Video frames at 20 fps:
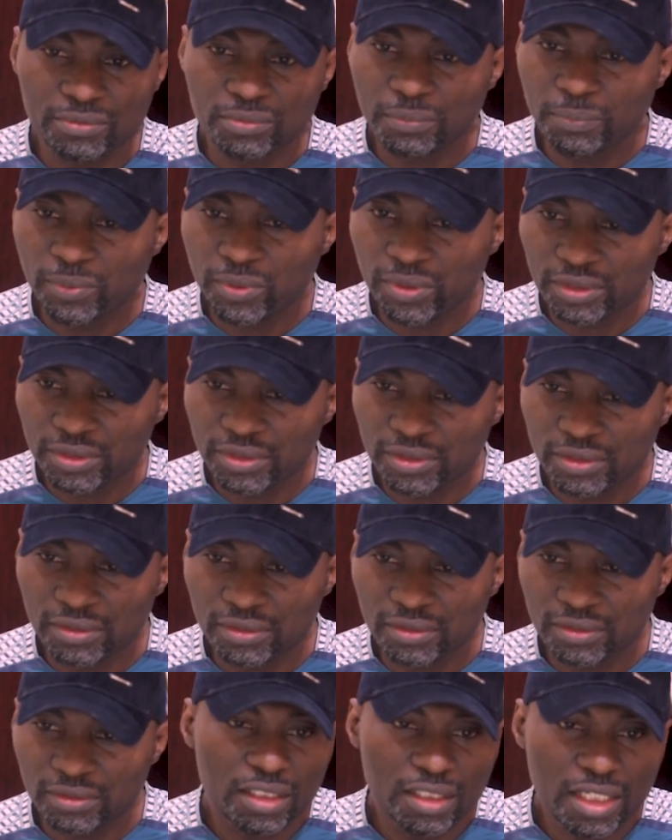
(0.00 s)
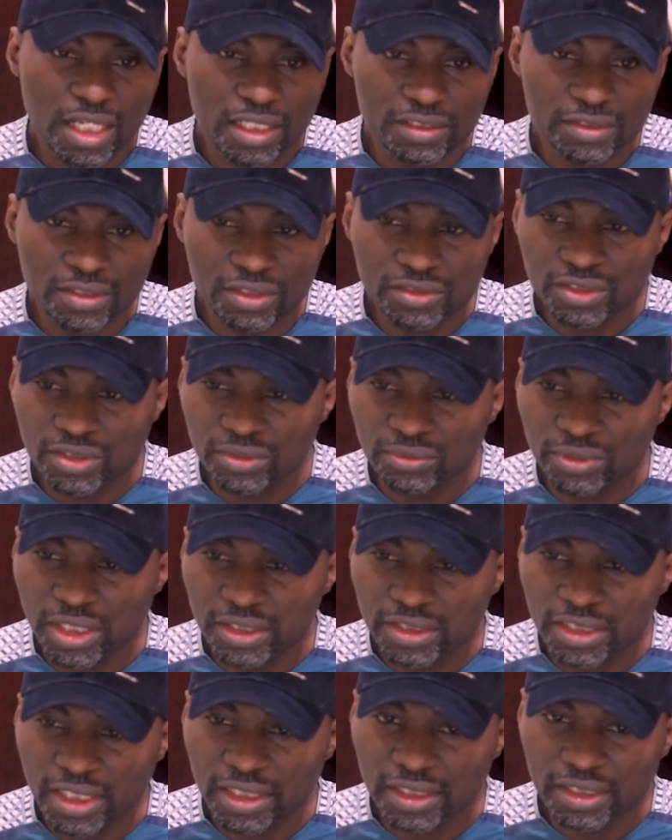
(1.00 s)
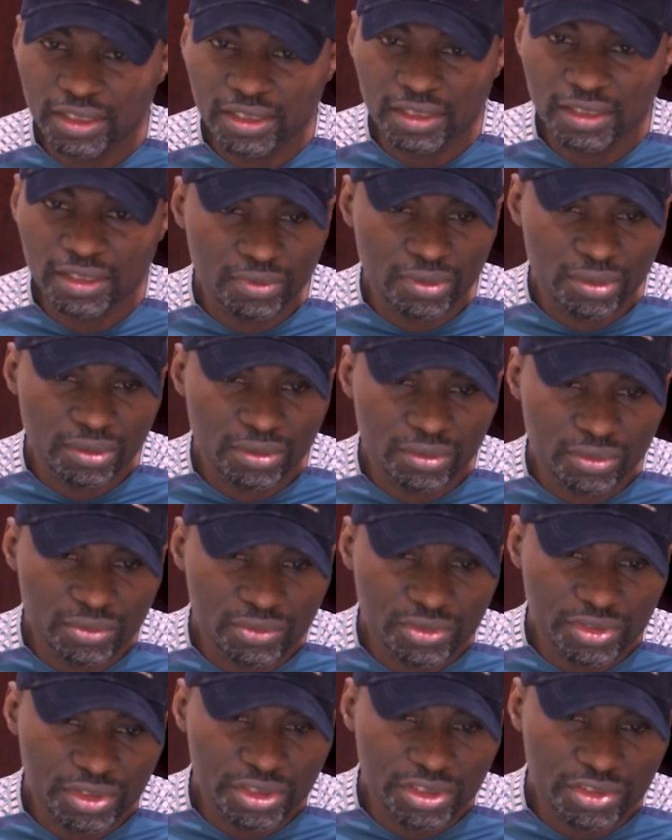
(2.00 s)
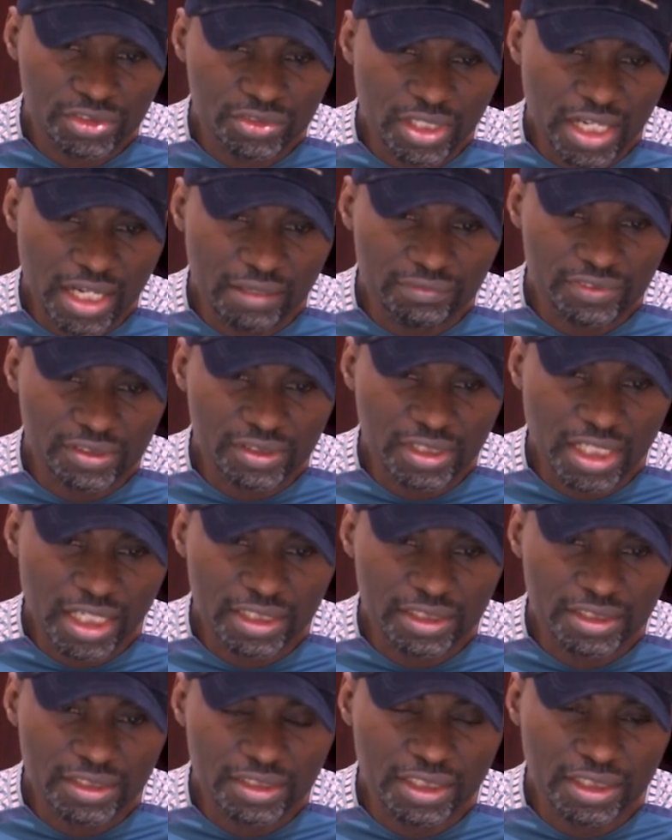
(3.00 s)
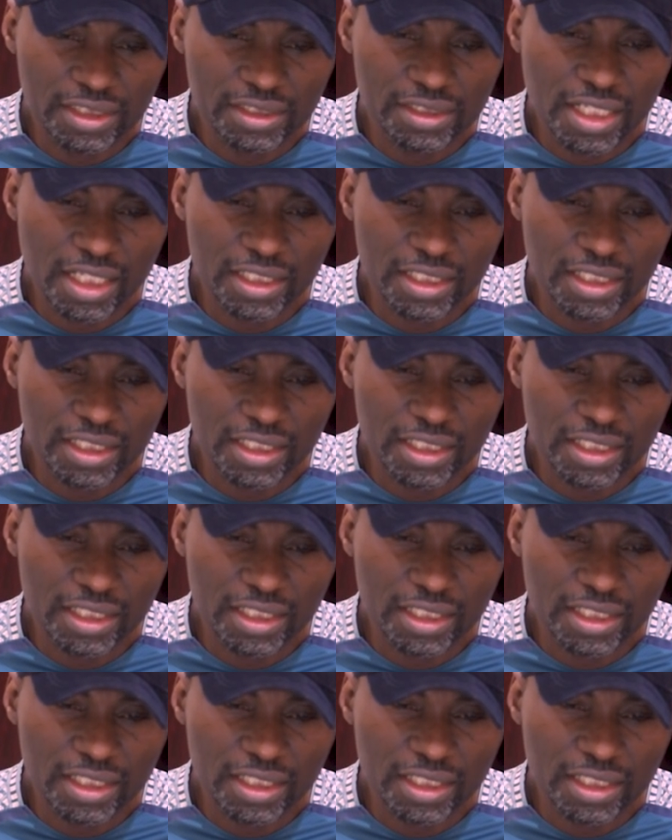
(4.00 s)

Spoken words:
the report that it just created. You see the drafts that it did,